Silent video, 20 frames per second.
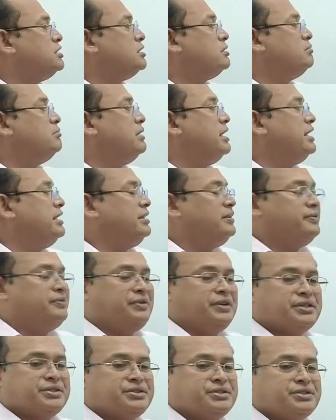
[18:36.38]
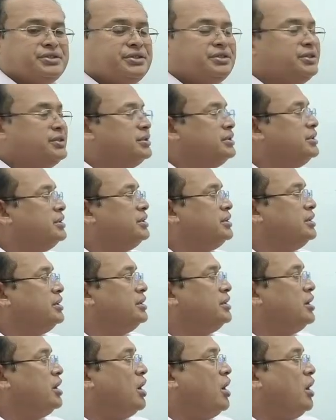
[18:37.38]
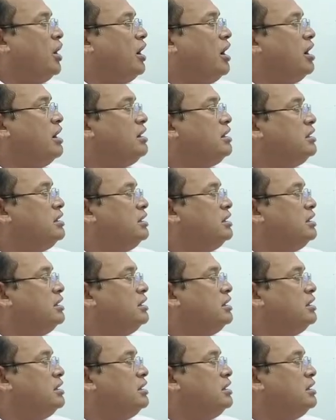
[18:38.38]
manifest or